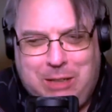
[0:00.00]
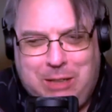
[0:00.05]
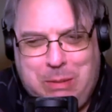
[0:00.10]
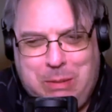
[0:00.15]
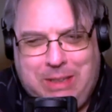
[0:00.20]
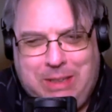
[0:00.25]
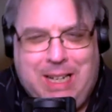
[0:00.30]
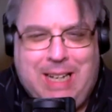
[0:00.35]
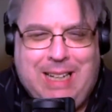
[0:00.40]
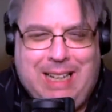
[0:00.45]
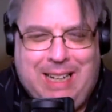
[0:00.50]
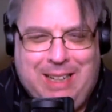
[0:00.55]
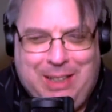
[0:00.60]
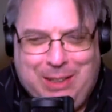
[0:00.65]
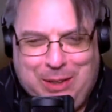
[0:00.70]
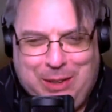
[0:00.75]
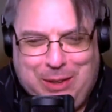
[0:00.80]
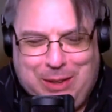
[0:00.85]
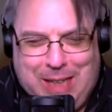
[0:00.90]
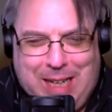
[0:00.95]
about that a
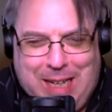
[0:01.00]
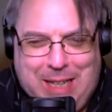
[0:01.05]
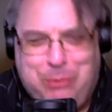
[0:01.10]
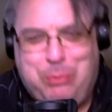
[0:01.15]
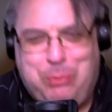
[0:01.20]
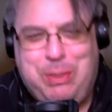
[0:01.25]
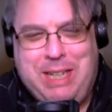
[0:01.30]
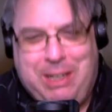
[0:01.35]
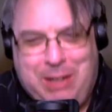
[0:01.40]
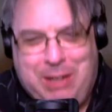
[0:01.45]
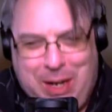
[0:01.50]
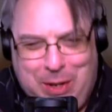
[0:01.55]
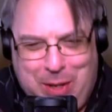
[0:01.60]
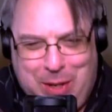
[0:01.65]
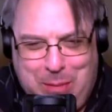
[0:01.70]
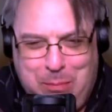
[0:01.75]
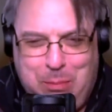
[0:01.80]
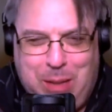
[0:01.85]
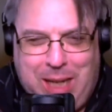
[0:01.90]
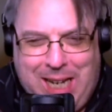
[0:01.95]
little last week. How
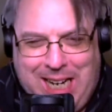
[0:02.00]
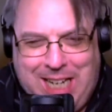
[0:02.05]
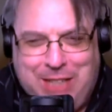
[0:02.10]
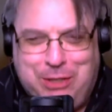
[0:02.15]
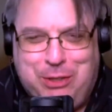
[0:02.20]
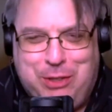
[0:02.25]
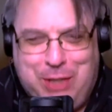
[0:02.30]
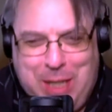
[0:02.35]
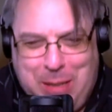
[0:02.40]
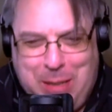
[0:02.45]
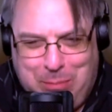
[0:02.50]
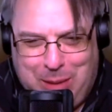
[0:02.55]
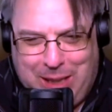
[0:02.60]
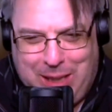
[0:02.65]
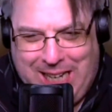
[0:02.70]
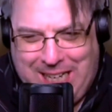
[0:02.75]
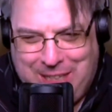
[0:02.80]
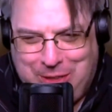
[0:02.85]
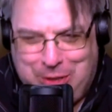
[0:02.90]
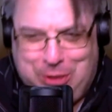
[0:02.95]
they yeah. blanched, they
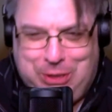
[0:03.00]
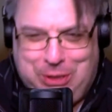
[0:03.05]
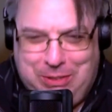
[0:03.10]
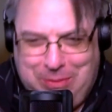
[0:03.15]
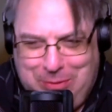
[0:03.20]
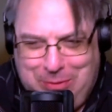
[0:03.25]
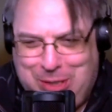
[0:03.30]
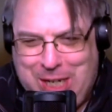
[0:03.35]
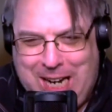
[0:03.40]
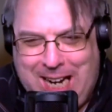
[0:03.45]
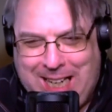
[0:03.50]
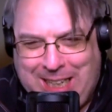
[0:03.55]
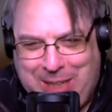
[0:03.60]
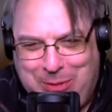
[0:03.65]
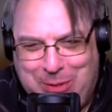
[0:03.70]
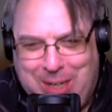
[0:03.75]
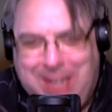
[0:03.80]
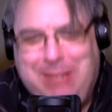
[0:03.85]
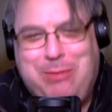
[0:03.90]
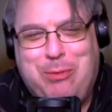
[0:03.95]
blanched
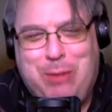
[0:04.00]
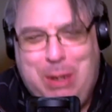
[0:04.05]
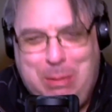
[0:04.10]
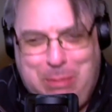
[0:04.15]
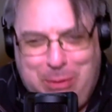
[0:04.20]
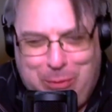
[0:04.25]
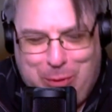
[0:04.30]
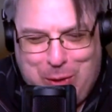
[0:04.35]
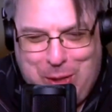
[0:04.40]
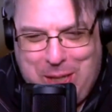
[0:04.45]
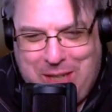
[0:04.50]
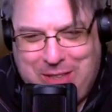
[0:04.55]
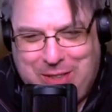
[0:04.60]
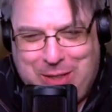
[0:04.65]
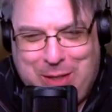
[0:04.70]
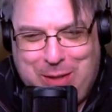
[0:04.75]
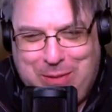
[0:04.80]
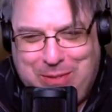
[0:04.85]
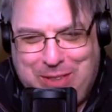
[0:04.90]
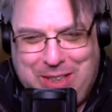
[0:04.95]
Jackie right right before they
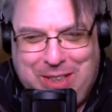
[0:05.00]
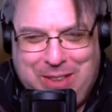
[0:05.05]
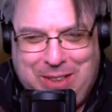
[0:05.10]
served her.